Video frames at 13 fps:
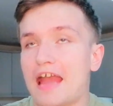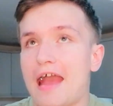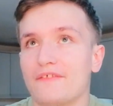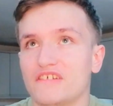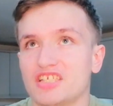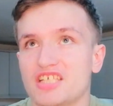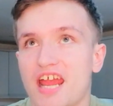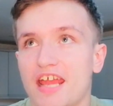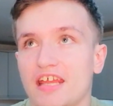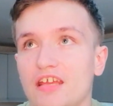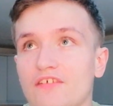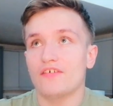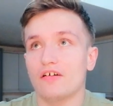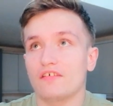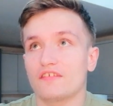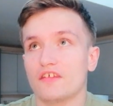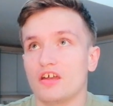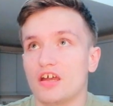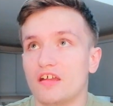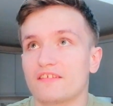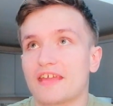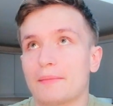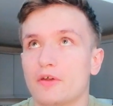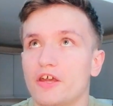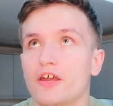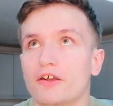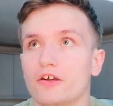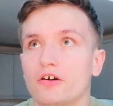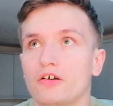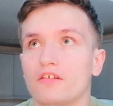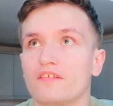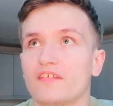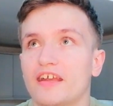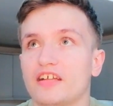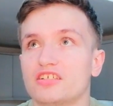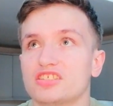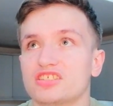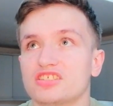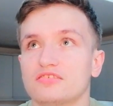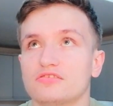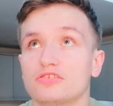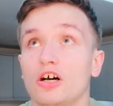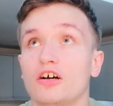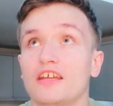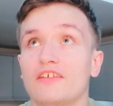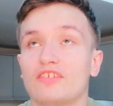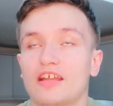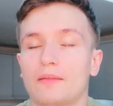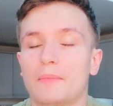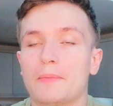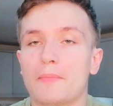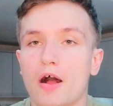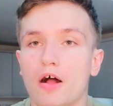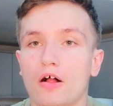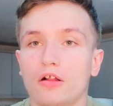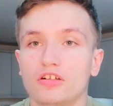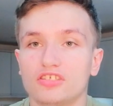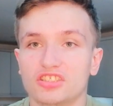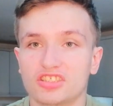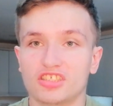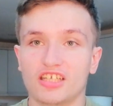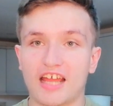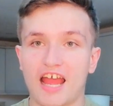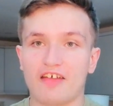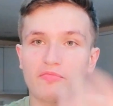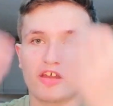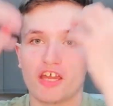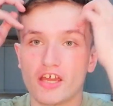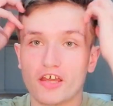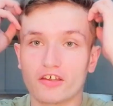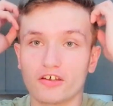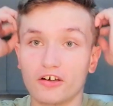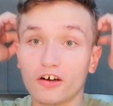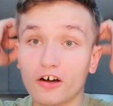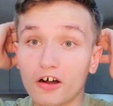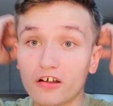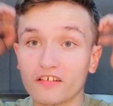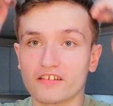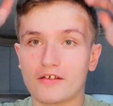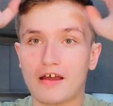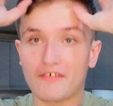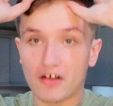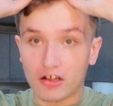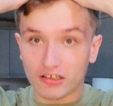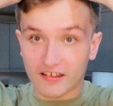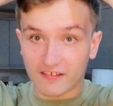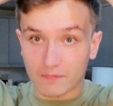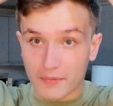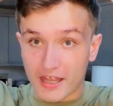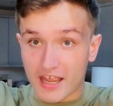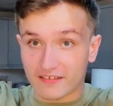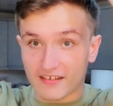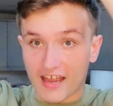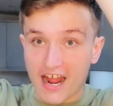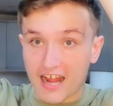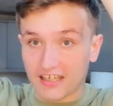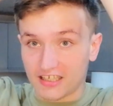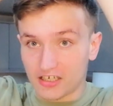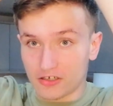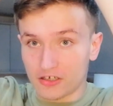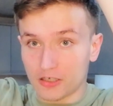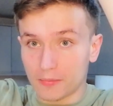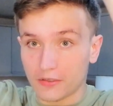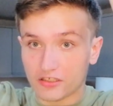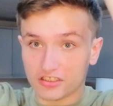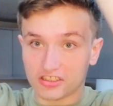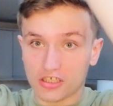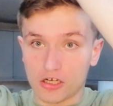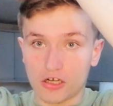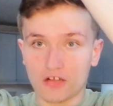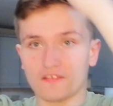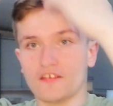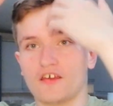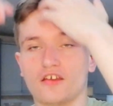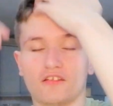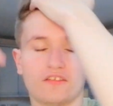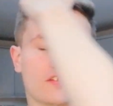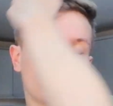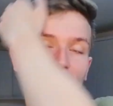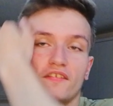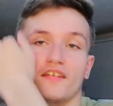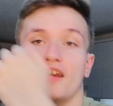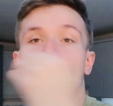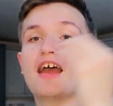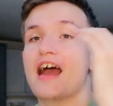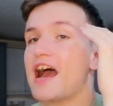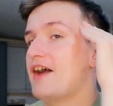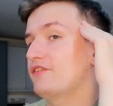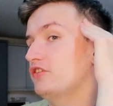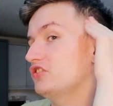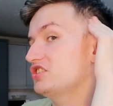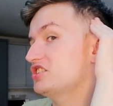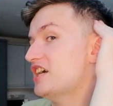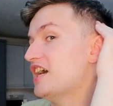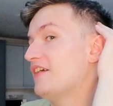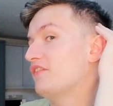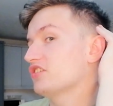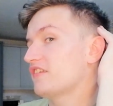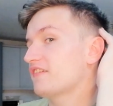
have a shave, I was there to get my haircut, like just not even like be bald, just like have my haircut, you know, have all this bit tidied up and short and have a little shave on the